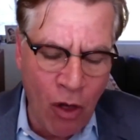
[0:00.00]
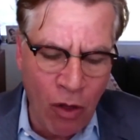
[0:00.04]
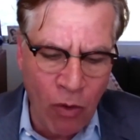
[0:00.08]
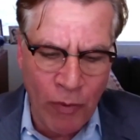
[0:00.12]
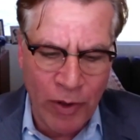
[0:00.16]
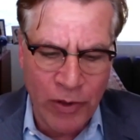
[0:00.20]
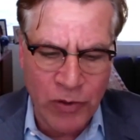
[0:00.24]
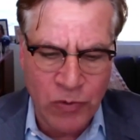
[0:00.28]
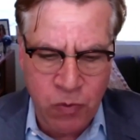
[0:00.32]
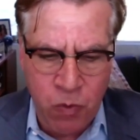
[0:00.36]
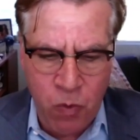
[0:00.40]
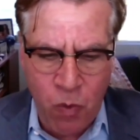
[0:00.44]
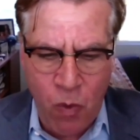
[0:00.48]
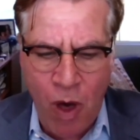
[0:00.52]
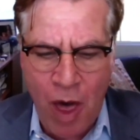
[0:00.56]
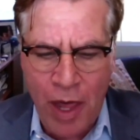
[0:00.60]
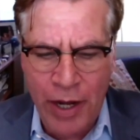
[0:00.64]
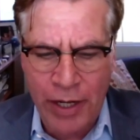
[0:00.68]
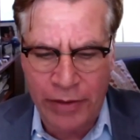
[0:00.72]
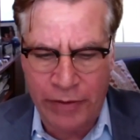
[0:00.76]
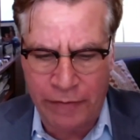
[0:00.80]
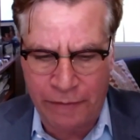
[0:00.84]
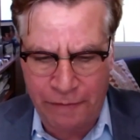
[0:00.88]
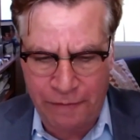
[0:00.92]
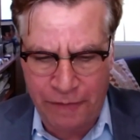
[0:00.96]
I always
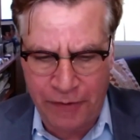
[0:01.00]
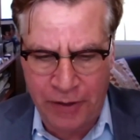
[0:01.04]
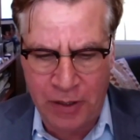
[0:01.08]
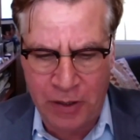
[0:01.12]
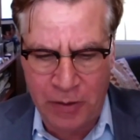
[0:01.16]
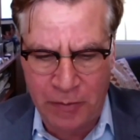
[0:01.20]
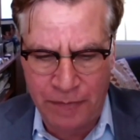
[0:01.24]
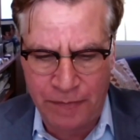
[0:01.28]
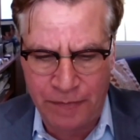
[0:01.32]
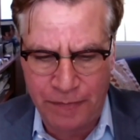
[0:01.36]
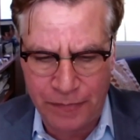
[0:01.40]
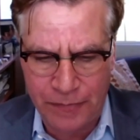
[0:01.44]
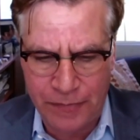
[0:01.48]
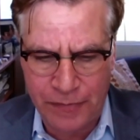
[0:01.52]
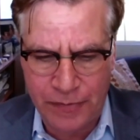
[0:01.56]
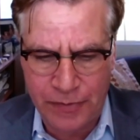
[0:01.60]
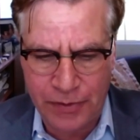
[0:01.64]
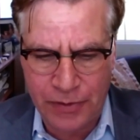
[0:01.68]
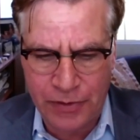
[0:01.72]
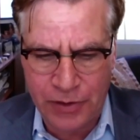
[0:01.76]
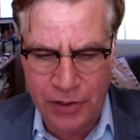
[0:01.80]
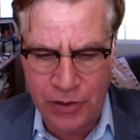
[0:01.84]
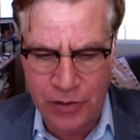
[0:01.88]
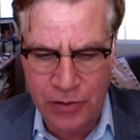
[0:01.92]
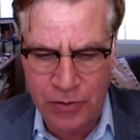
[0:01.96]
wanted the film
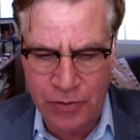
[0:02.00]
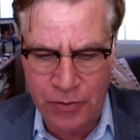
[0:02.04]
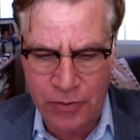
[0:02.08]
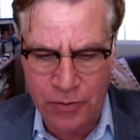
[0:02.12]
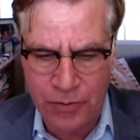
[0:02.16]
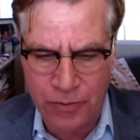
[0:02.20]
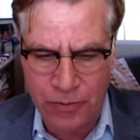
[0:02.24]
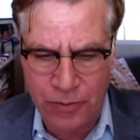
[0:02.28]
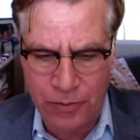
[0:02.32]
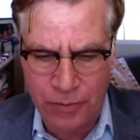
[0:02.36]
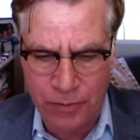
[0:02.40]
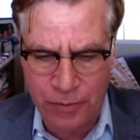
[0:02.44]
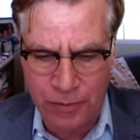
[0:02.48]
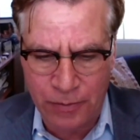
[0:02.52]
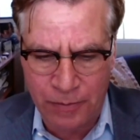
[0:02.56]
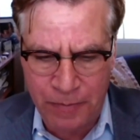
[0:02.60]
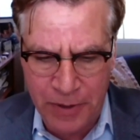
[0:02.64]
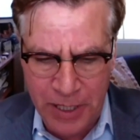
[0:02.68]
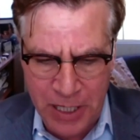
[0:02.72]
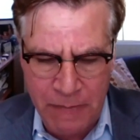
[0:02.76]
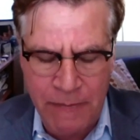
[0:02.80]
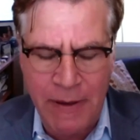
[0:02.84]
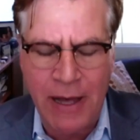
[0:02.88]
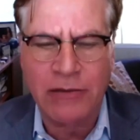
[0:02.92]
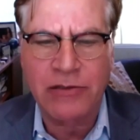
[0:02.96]
to
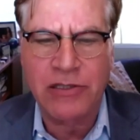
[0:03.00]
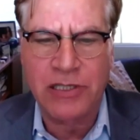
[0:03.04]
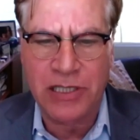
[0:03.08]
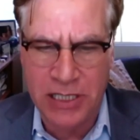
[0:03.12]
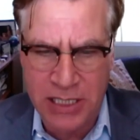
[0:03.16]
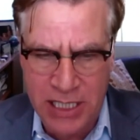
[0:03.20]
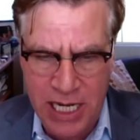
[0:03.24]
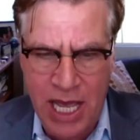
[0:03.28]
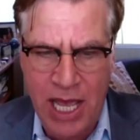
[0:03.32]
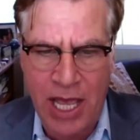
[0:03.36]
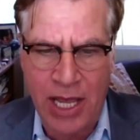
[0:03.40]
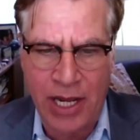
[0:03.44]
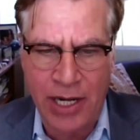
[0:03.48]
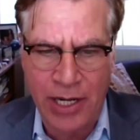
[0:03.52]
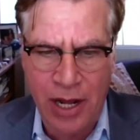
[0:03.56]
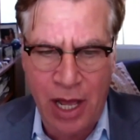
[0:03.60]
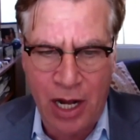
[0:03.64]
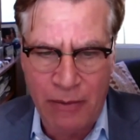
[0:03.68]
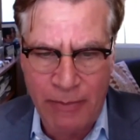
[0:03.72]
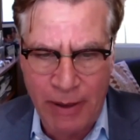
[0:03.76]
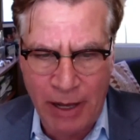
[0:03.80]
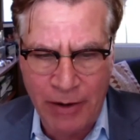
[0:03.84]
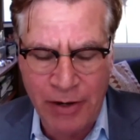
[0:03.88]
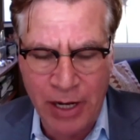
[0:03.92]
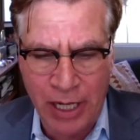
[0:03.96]
be about today and
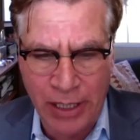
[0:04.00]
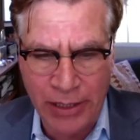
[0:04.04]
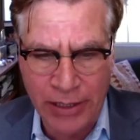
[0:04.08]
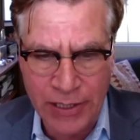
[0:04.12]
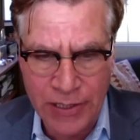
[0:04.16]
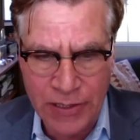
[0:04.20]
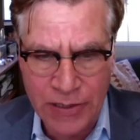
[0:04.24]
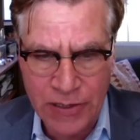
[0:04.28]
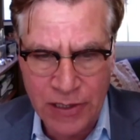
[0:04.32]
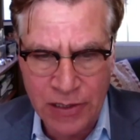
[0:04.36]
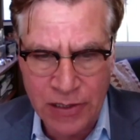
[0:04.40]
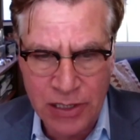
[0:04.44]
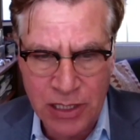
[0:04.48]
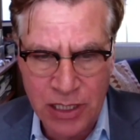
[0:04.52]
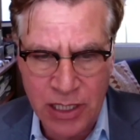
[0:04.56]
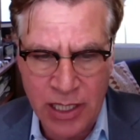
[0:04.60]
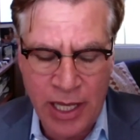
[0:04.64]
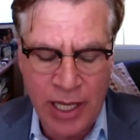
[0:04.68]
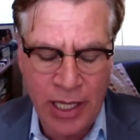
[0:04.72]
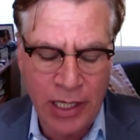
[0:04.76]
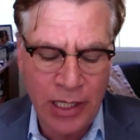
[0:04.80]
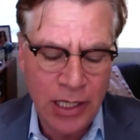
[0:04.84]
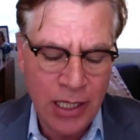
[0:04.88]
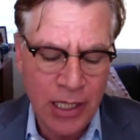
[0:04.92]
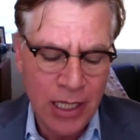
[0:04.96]
not about
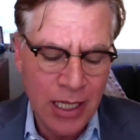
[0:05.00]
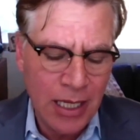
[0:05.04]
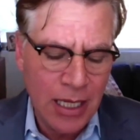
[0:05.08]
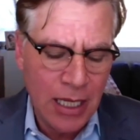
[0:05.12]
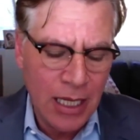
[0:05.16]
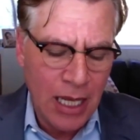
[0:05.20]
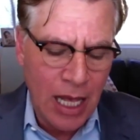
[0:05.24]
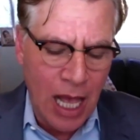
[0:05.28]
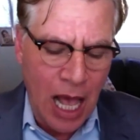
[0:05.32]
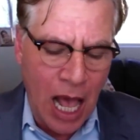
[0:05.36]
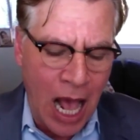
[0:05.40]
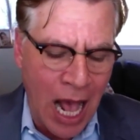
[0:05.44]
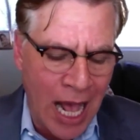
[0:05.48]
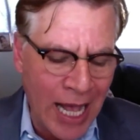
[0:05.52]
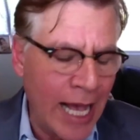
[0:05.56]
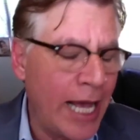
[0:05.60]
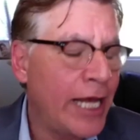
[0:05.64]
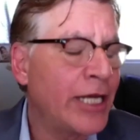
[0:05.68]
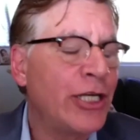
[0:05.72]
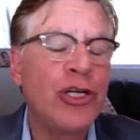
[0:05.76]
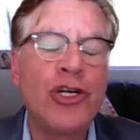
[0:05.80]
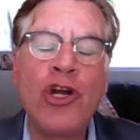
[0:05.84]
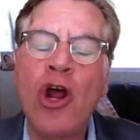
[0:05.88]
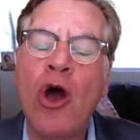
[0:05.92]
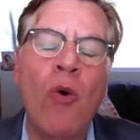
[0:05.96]
1968. I
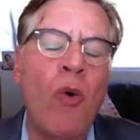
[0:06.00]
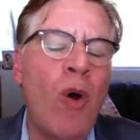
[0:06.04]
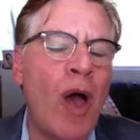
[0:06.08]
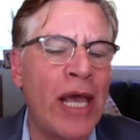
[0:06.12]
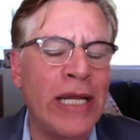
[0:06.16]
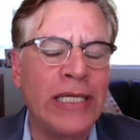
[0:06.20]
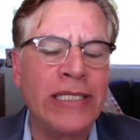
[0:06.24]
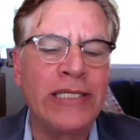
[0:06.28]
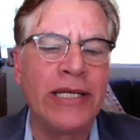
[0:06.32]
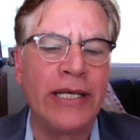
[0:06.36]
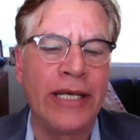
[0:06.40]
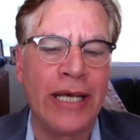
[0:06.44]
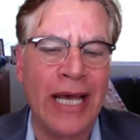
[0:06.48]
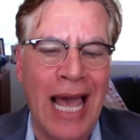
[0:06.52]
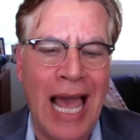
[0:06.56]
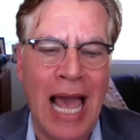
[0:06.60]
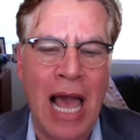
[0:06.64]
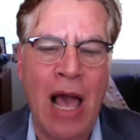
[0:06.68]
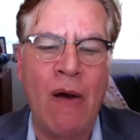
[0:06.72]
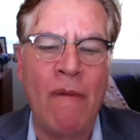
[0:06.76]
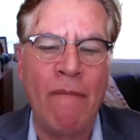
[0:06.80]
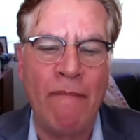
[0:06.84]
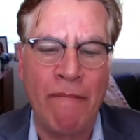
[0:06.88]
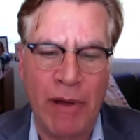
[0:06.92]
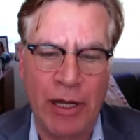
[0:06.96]
had no idea
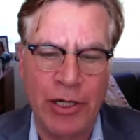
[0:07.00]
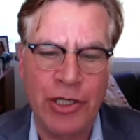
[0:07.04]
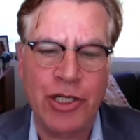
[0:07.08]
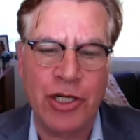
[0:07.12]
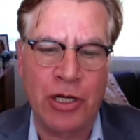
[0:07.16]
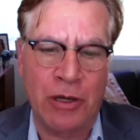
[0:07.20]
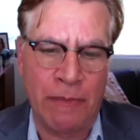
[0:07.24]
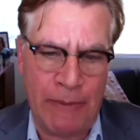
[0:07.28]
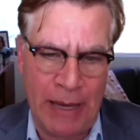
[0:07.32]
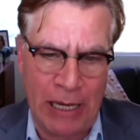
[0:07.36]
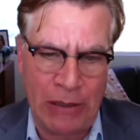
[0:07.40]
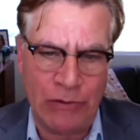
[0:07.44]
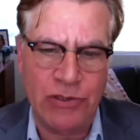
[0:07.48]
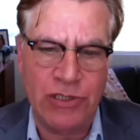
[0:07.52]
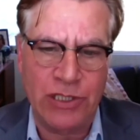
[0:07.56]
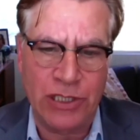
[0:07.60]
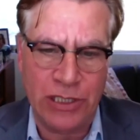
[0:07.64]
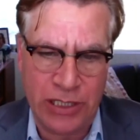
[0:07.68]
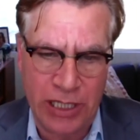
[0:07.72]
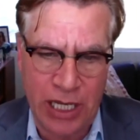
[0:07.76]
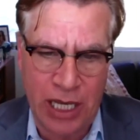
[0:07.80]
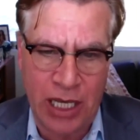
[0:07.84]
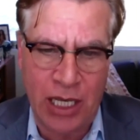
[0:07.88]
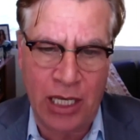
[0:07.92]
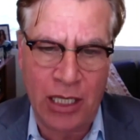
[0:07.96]
how much about
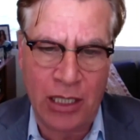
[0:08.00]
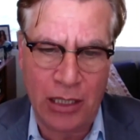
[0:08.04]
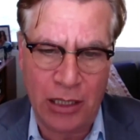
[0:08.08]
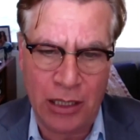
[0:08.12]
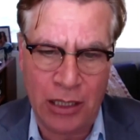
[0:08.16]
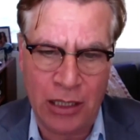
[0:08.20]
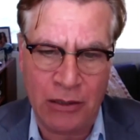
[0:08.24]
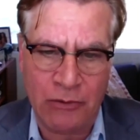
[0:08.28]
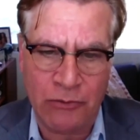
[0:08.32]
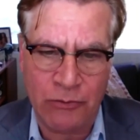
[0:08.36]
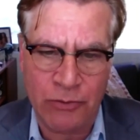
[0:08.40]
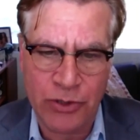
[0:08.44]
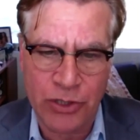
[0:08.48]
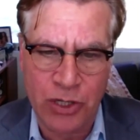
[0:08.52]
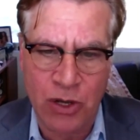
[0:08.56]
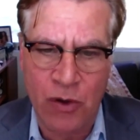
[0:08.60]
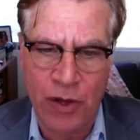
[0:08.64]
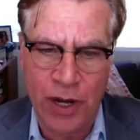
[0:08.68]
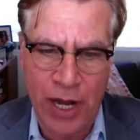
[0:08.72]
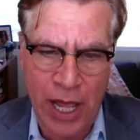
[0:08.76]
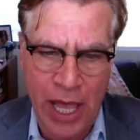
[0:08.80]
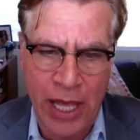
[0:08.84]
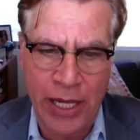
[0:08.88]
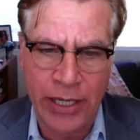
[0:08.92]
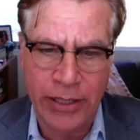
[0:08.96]
today it was
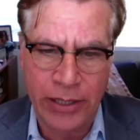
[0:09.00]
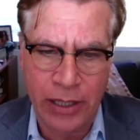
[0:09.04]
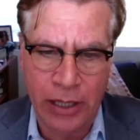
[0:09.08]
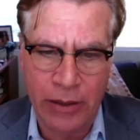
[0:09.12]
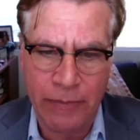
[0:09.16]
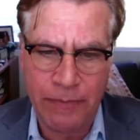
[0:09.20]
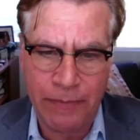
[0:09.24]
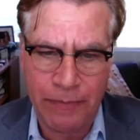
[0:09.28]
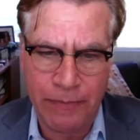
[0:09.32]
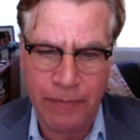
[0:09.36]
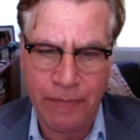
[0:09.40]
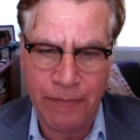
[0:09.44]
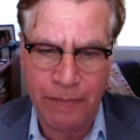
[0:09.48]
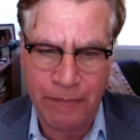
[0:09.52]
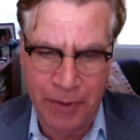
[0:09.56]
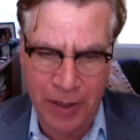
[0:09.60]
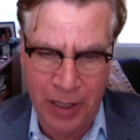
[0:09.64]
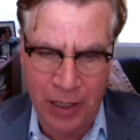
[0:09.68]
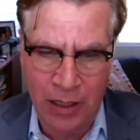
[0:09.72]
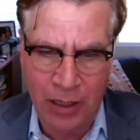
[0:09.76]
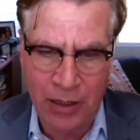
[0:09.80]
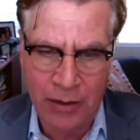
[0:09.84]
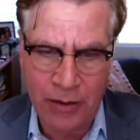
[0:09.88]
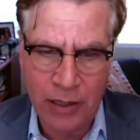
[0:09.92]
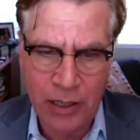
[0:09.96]
going to end up
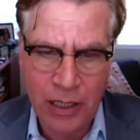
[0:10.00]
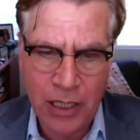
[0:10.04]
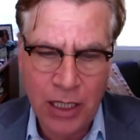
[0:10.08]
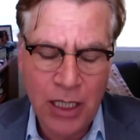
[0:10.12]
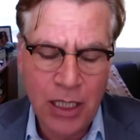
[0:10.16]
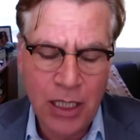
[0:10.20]
being.